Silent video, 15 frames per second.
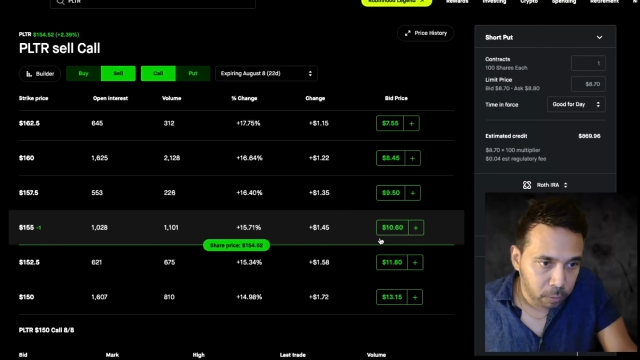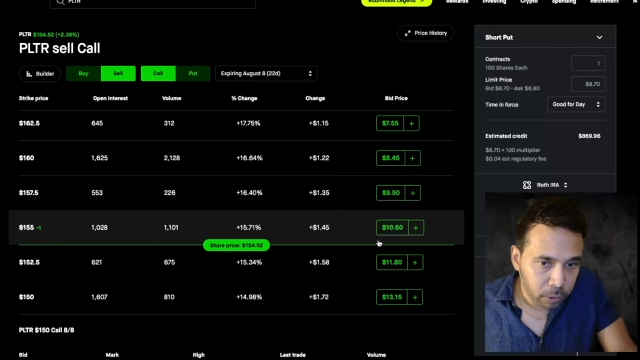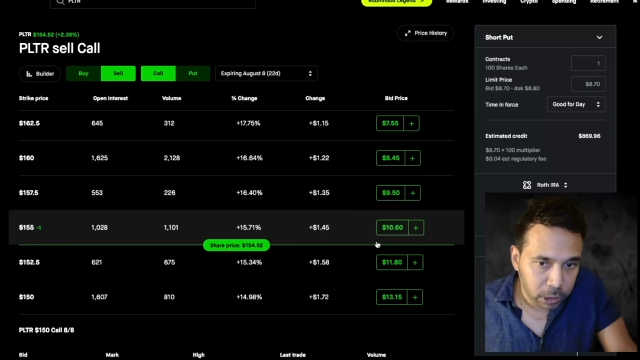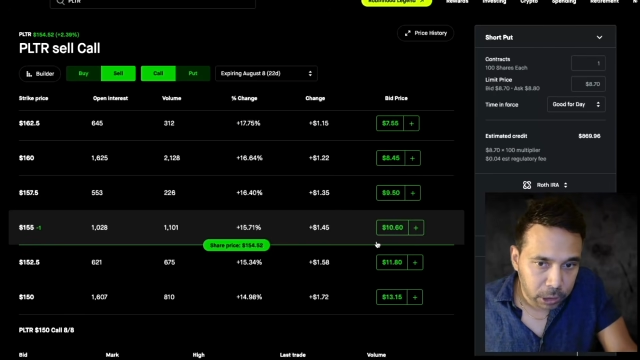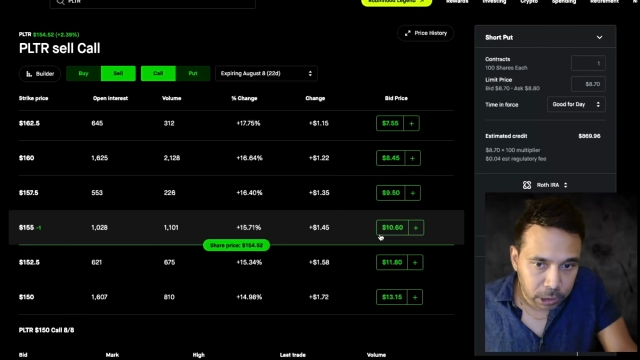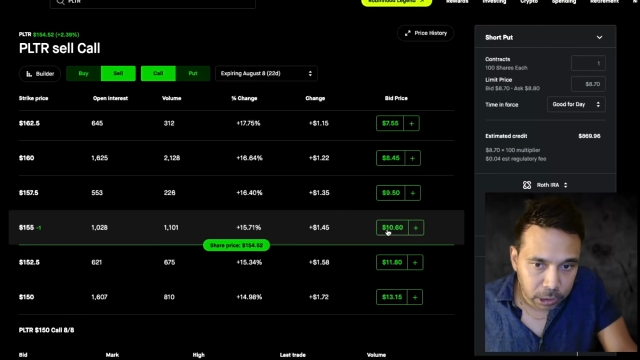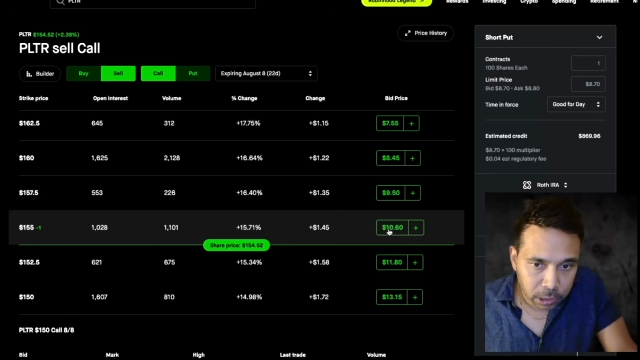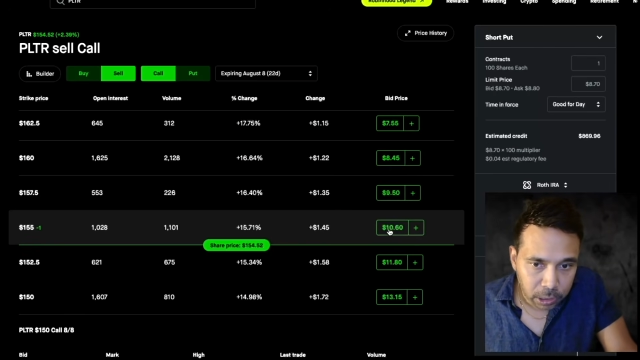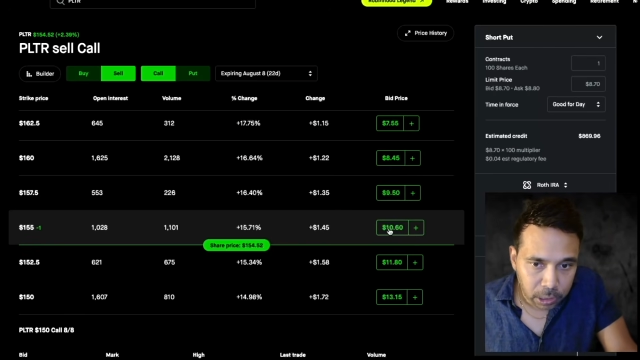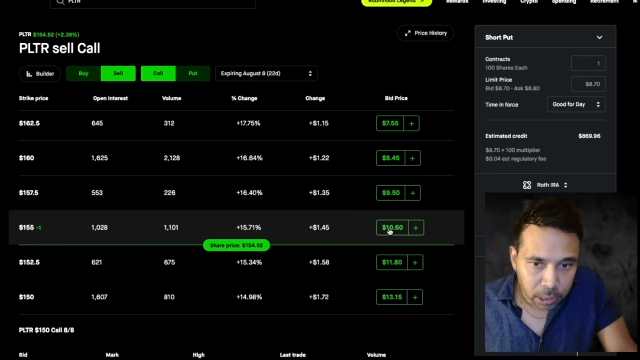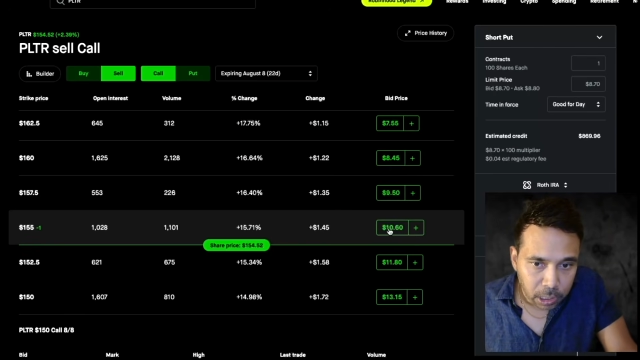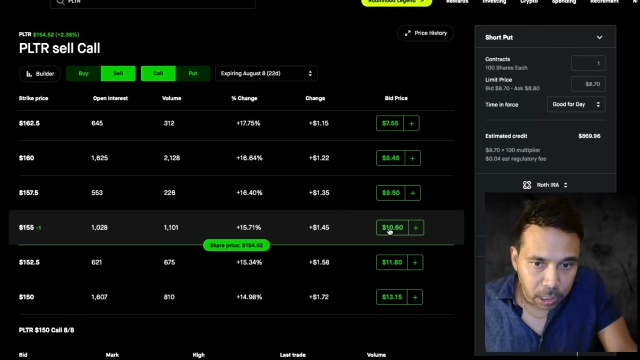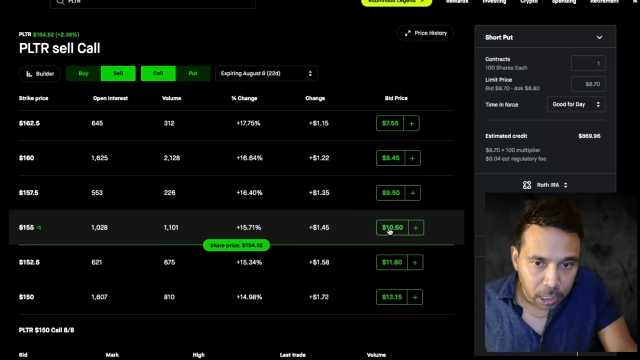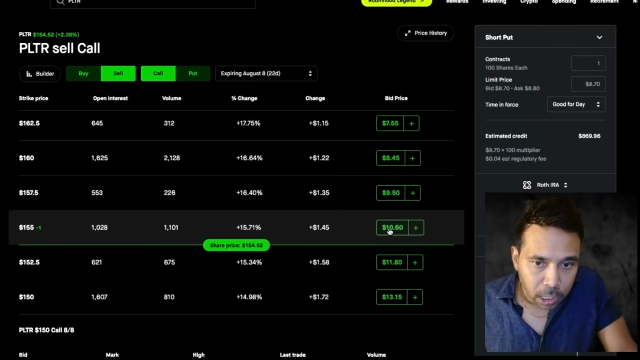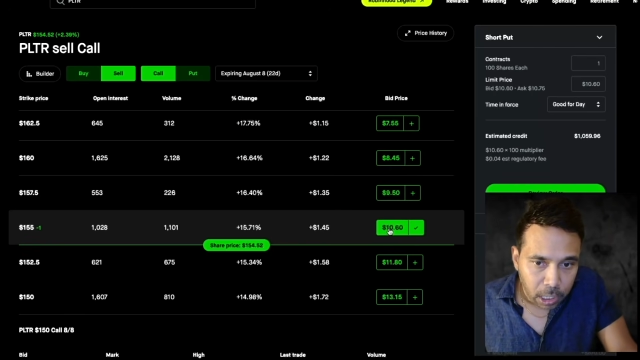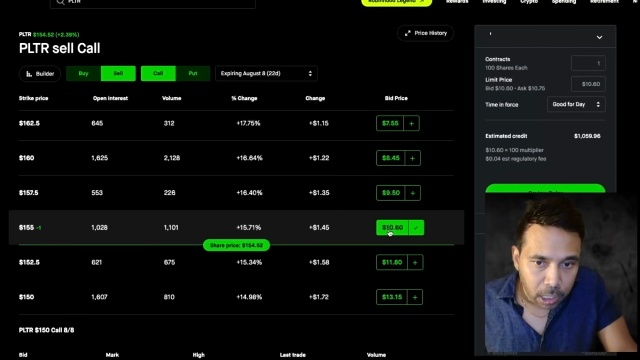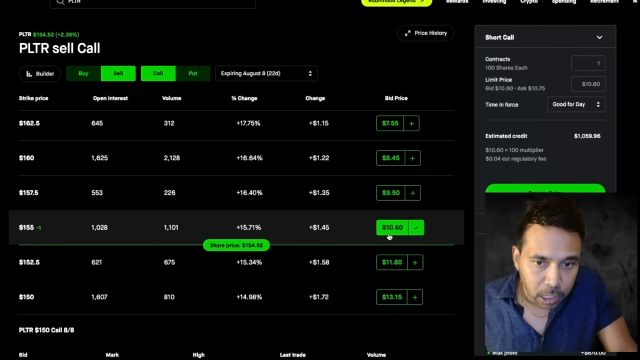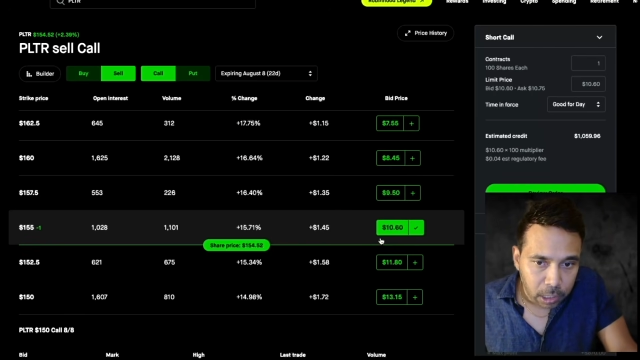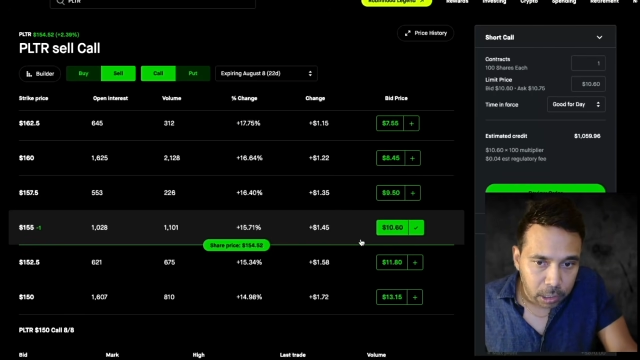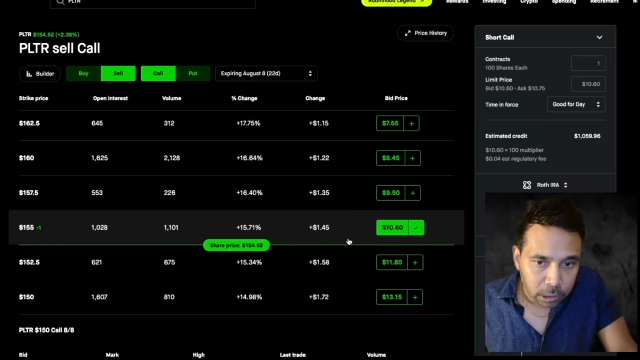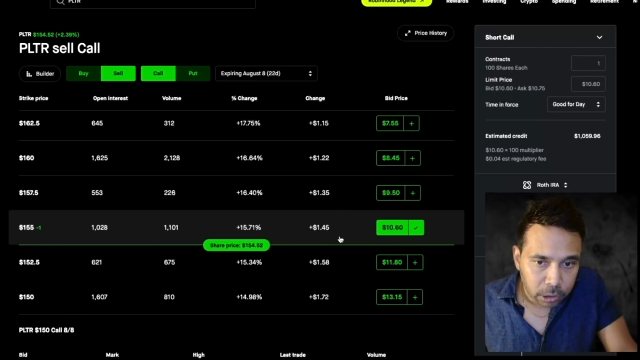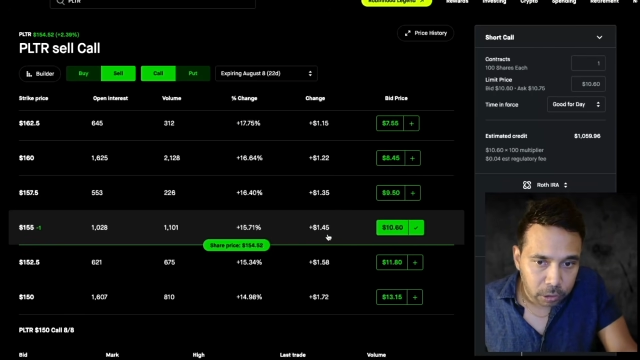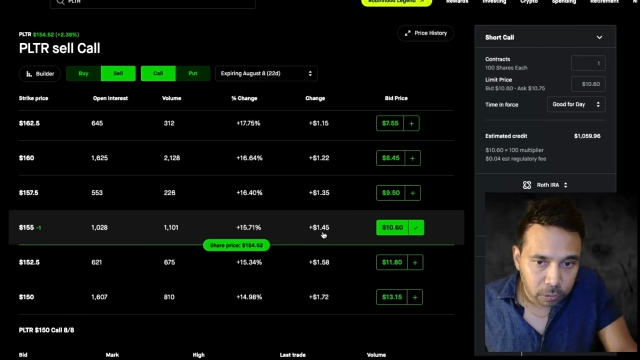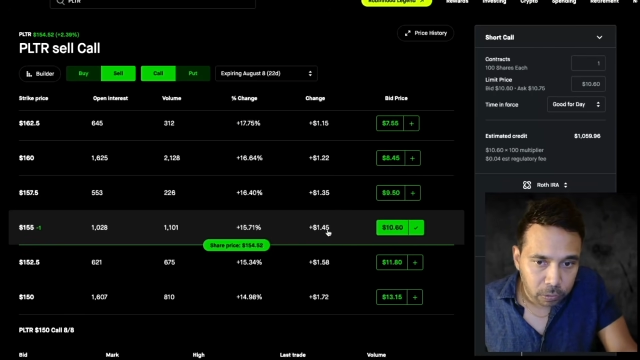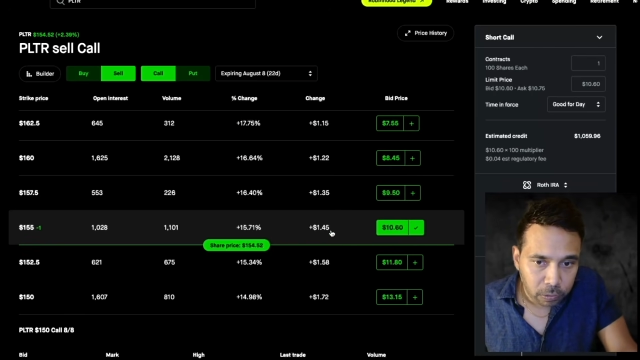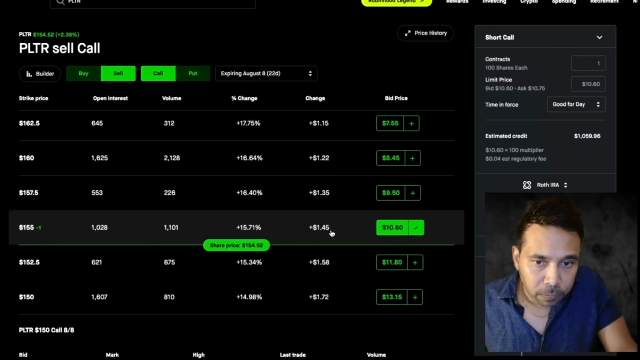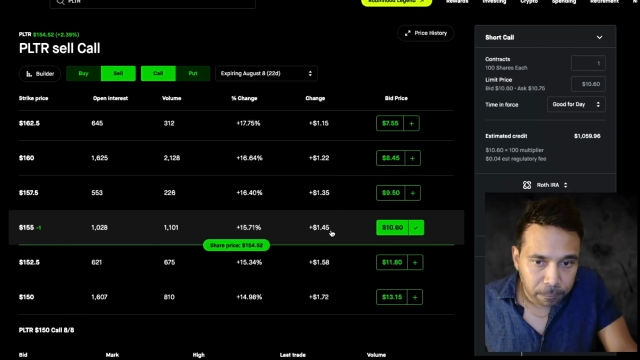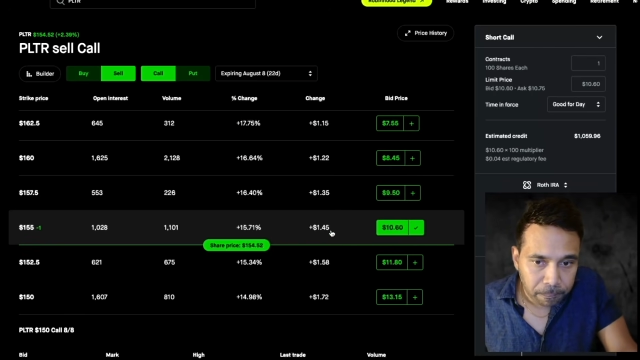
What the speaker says: position. So